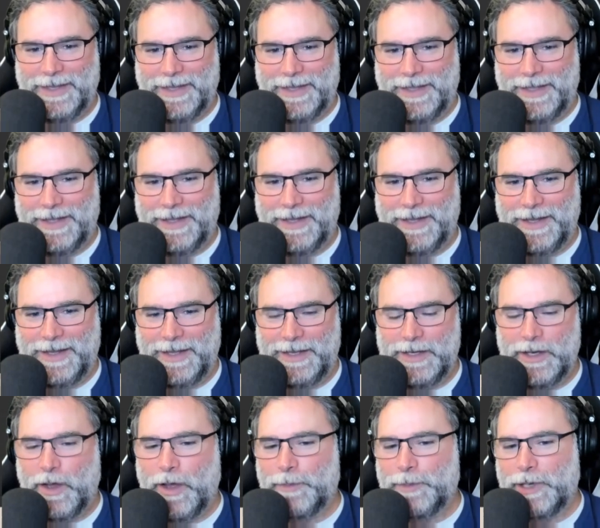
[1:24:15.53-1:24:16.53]
Yeah.
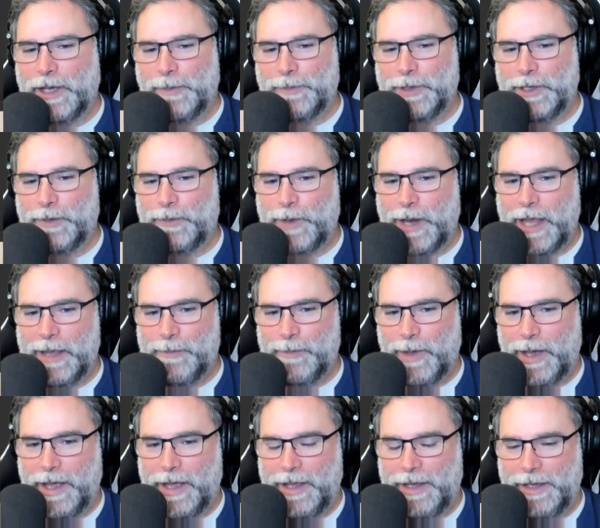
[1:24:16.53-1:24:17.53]
No, I'm gonna write
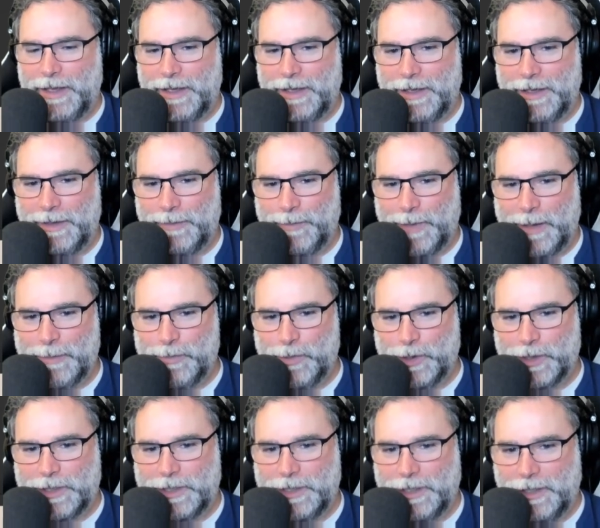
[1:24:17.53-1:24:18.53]
my my
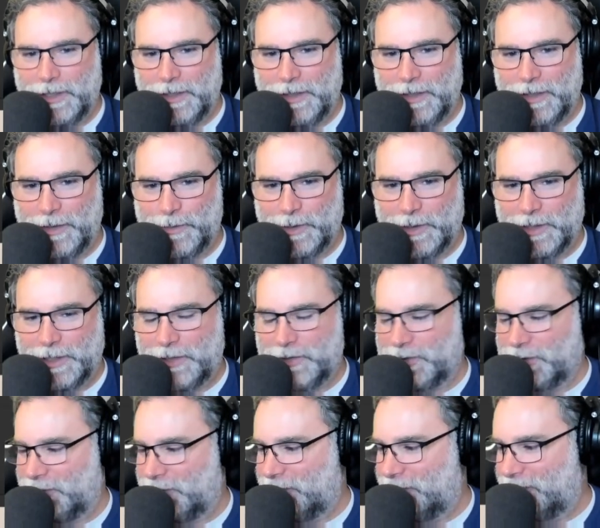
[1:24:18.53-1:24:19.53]
book in Unreal
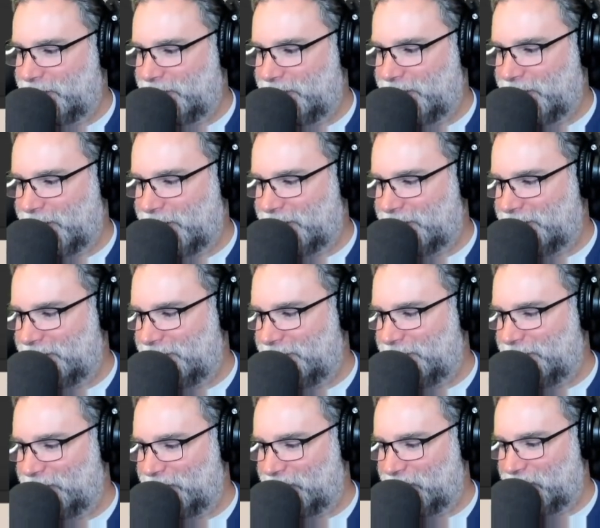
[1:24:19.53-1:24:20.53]
Engine. Yes.
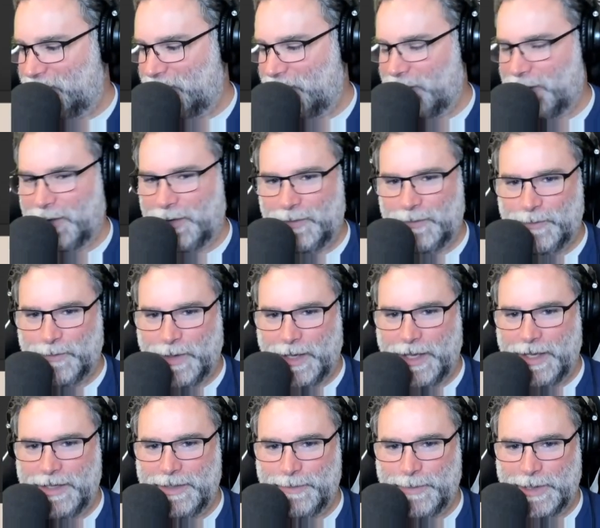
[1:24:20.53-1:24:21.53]

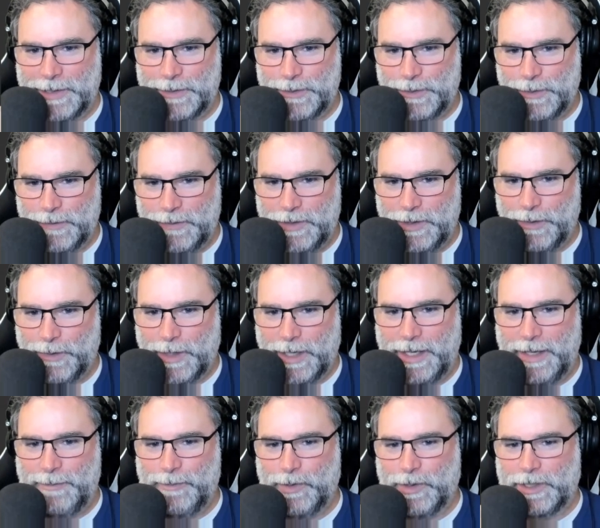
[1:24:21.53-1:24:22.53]
My Swift
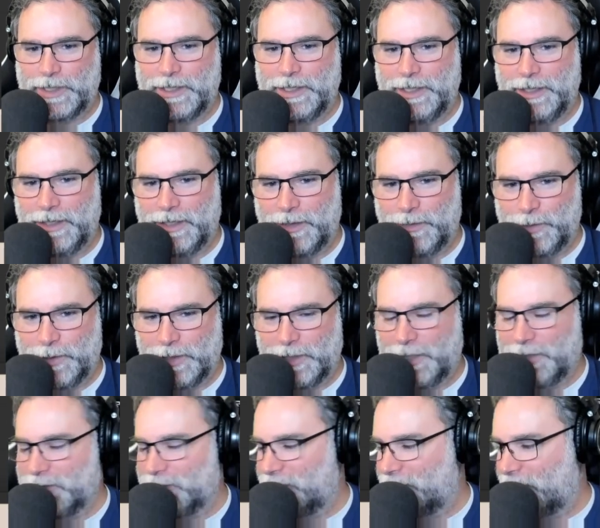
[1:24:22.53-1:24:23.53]
UI book in Unreal
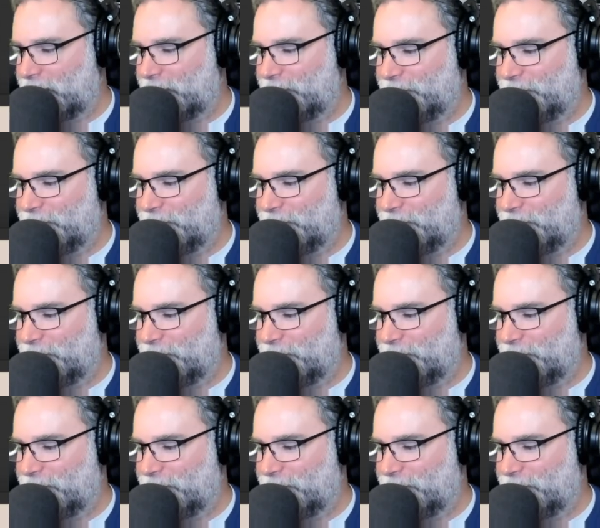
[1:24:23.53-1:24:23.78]
Engine now.